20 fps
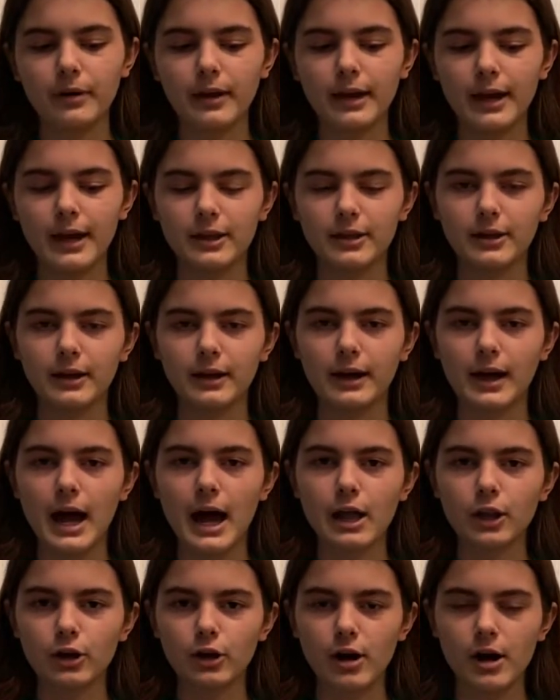and the
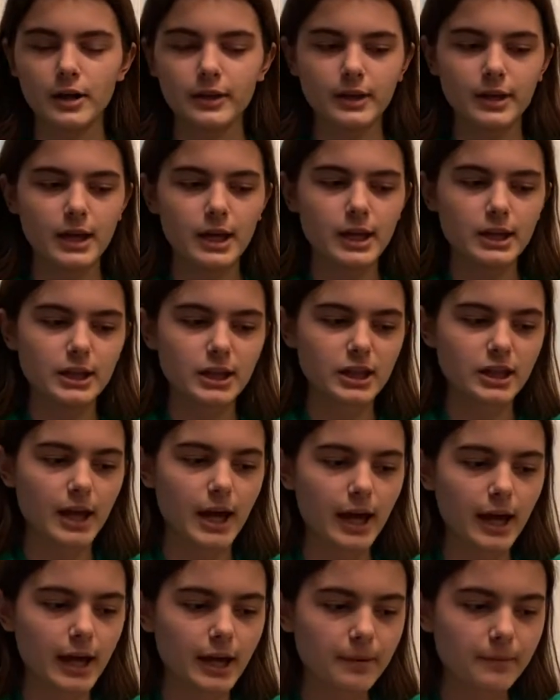color on the
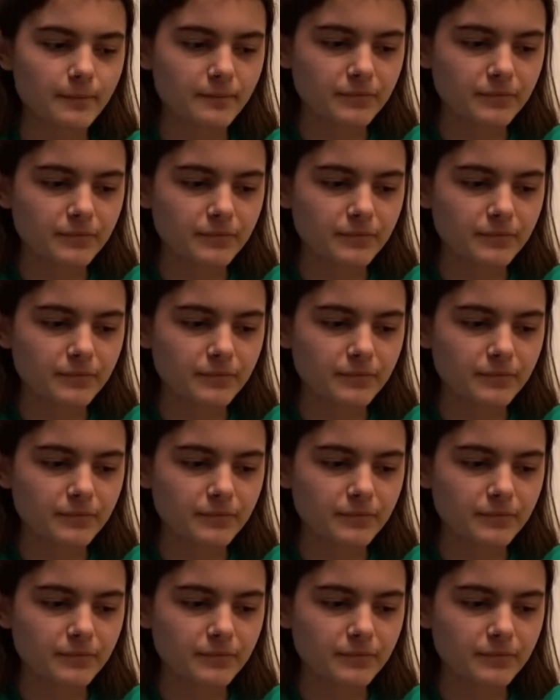inside.